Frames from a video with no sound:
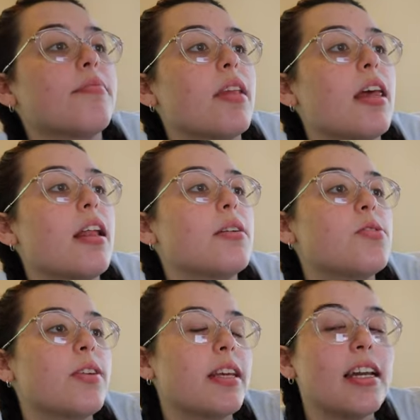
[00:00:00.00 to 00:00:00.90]
And then I was
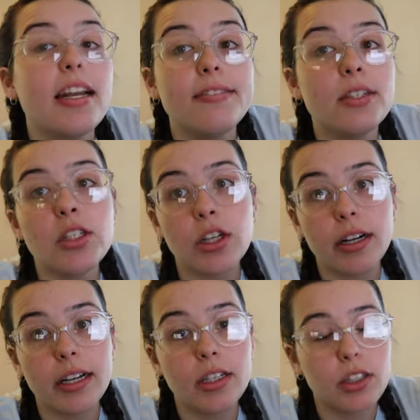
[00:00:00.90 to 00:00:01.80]
feeling kind of
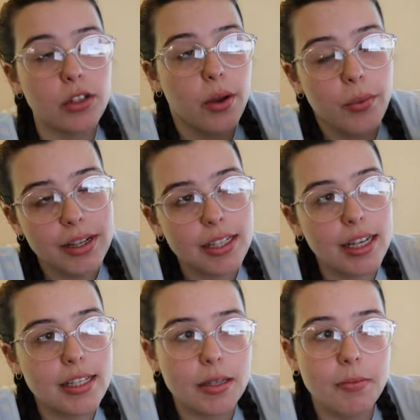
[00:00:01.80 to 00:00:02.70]
discouraged, so I went to
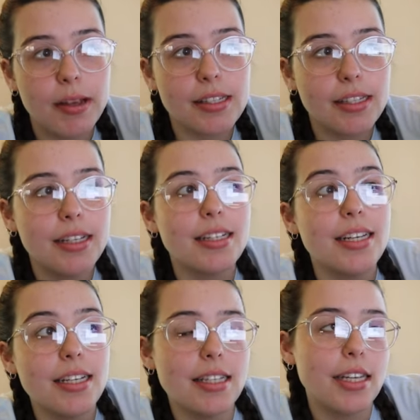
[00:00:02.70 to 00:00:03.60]
get some
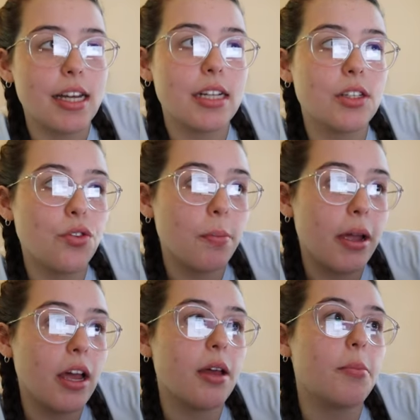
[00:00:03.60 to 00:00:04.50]
statistics from
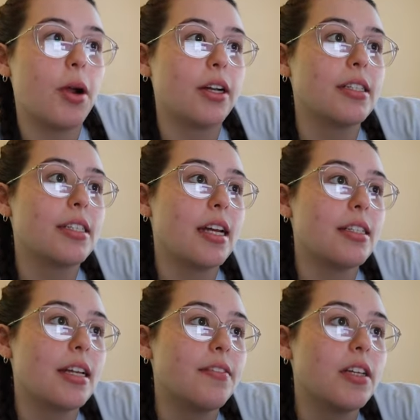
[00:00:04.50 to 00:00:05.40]
my practice
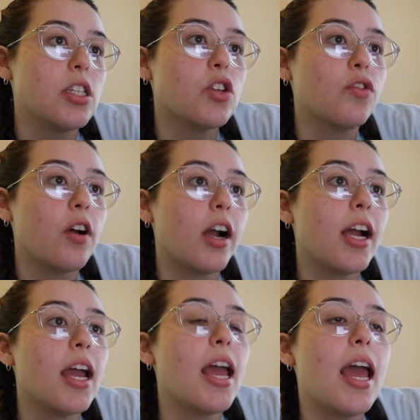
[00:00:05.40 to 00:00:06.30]
test that I've done so
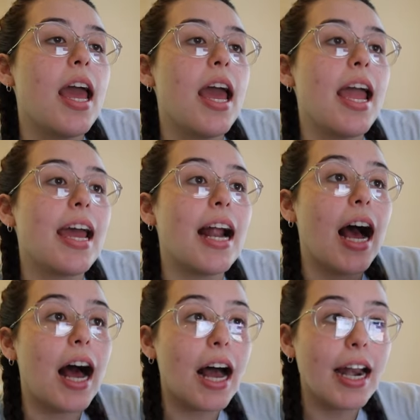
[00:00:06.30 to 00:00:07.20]
far, and
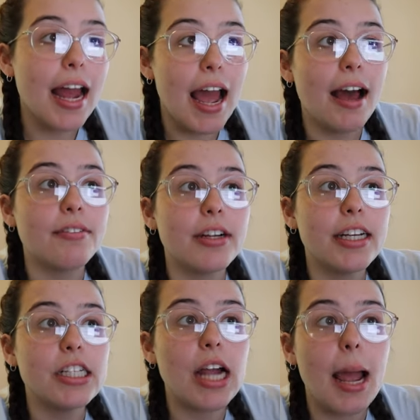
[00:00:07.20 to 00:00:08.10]
on
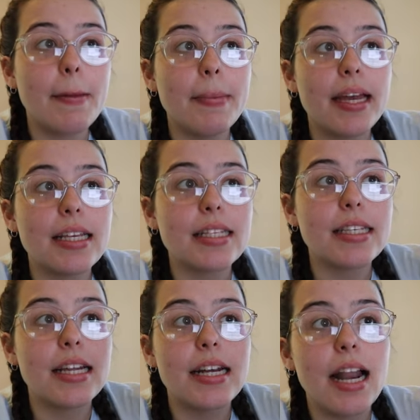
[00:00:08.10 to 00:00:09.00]
average I miss
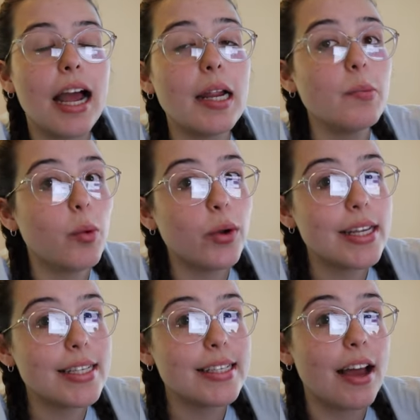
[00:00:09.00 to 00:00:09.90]

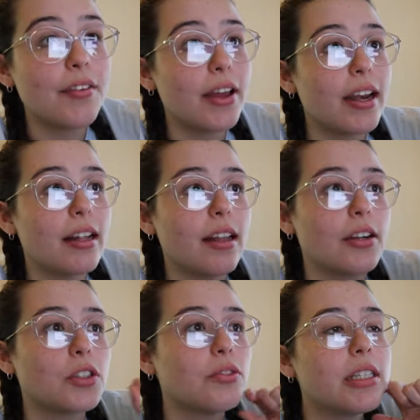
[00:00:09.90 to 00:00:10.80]
9.7
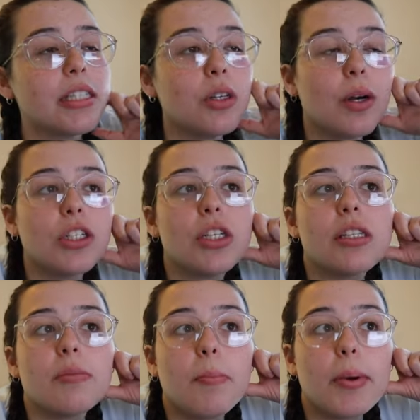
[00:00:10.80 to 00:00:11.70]
logical reasoning
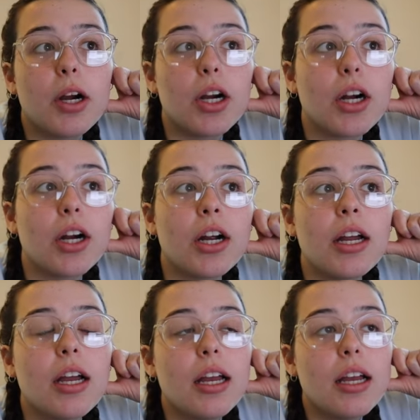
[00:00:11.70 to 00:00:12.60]
questions per
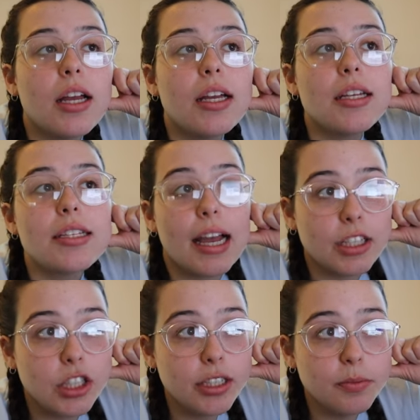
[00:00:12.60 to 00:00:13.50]

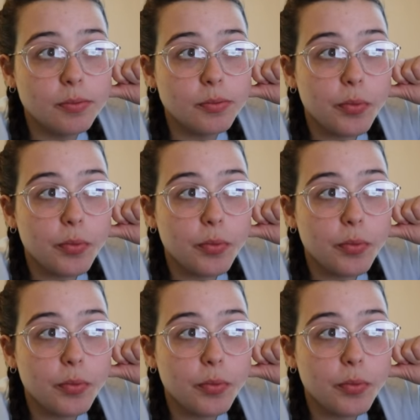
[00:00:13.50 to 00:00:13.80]
section.